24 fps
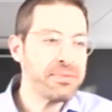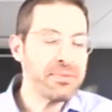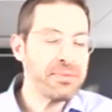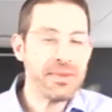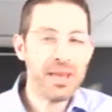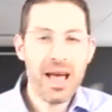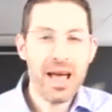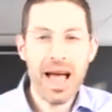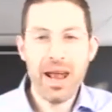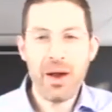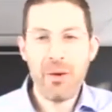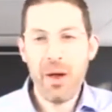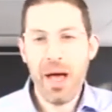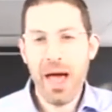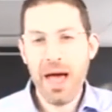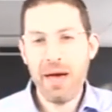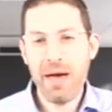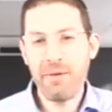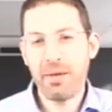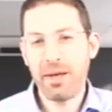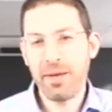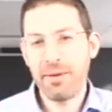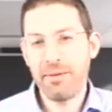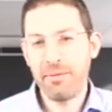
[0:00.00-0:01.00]
I don't
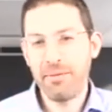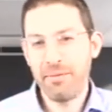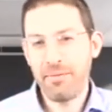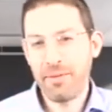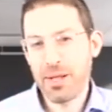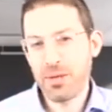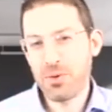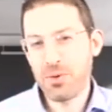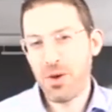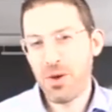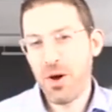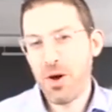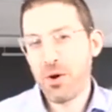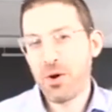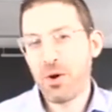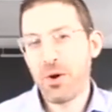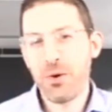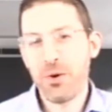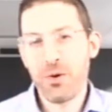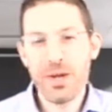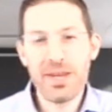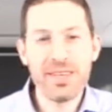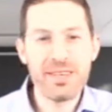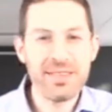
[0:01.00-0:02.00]
have it. That's what
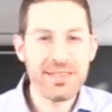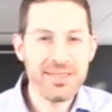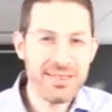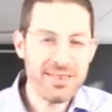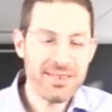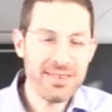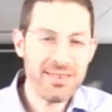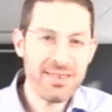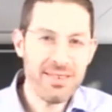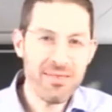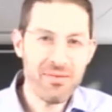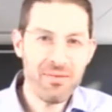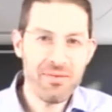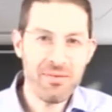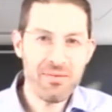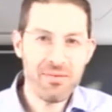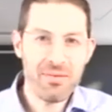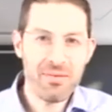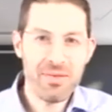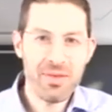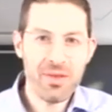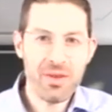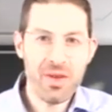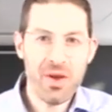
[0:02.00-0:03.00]
hunger is.
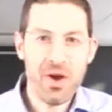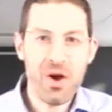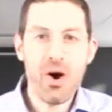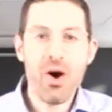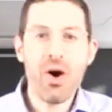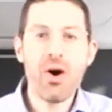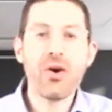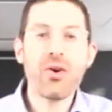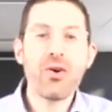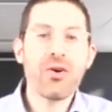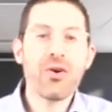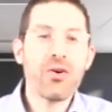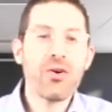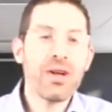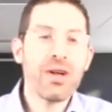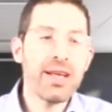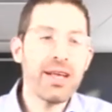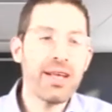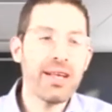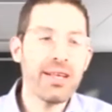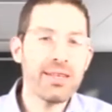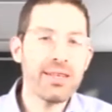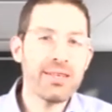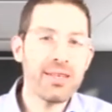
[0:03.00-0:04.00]
Hunger
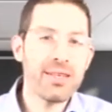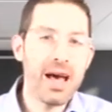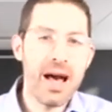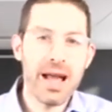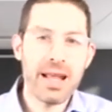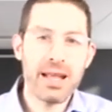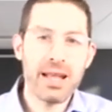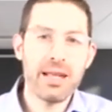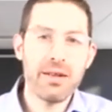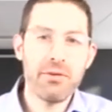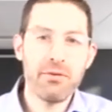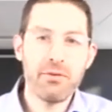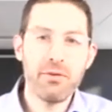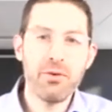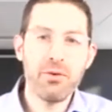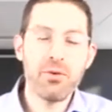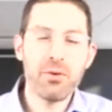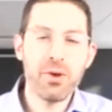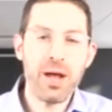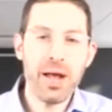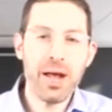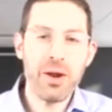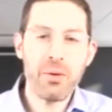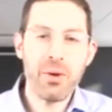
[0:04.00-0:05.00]
is I need
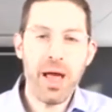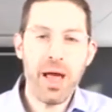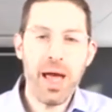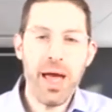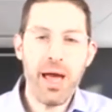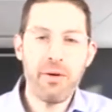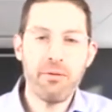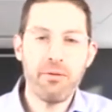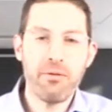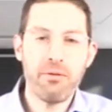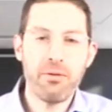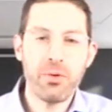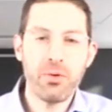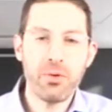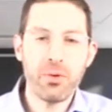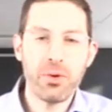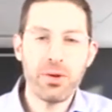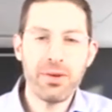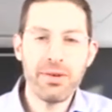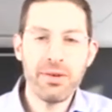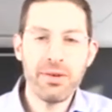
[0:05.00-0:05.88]
food. I don't have food.